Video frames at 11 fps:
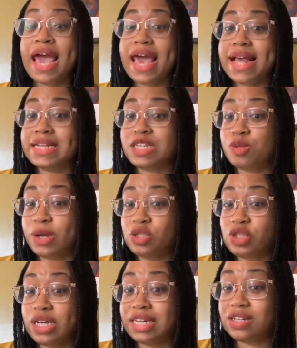and
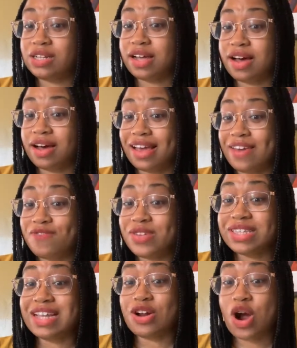especially in
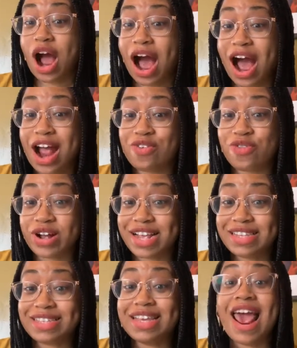infants that are high
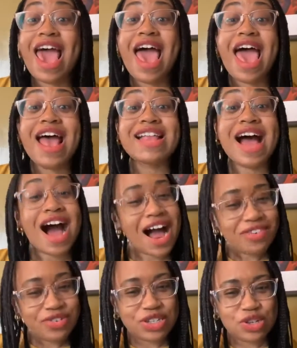risk. And high
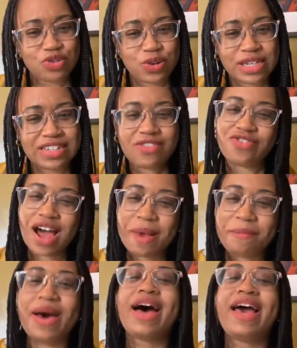risk is really
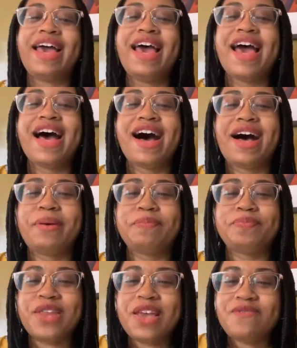defined by
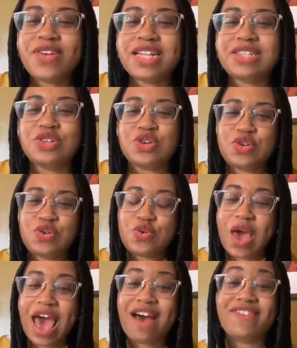infants who
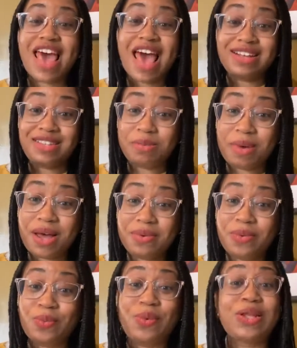have eczema.
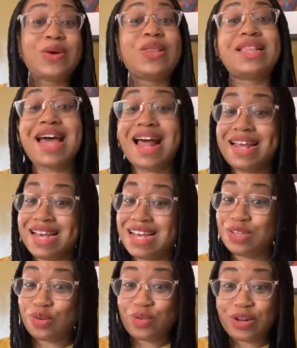We know that
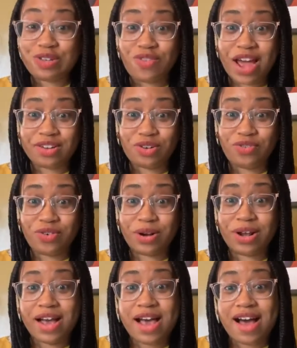is a risk factor
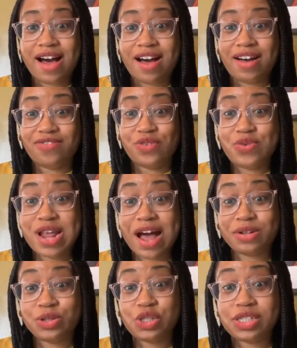for food
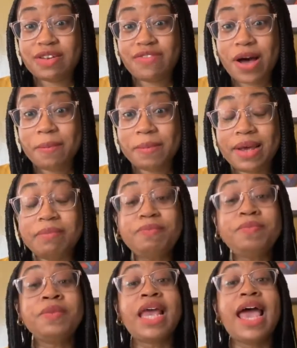allergy development.
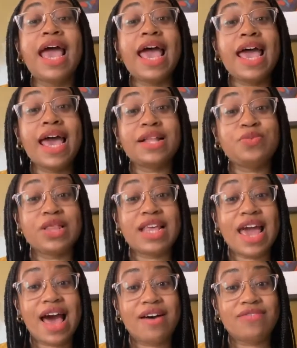And when they
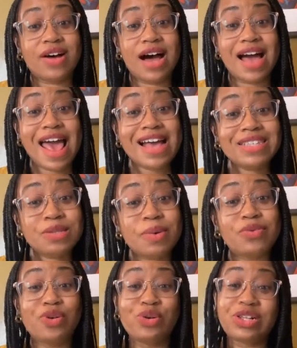have
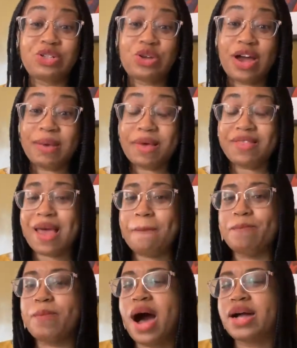eczema, we're really talking about that
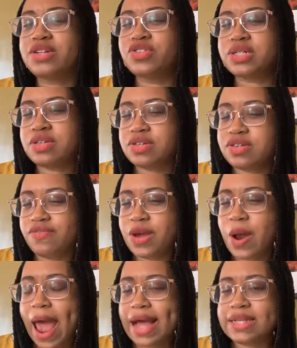moderate to
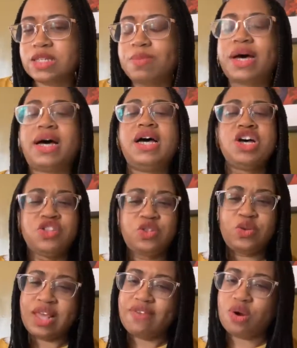severe eczema.
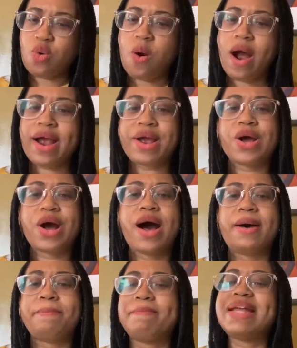Do they require
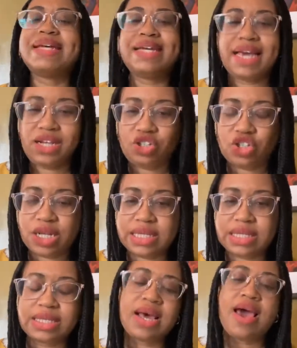
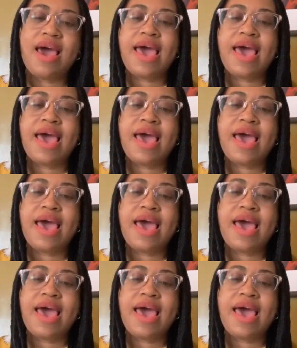medications?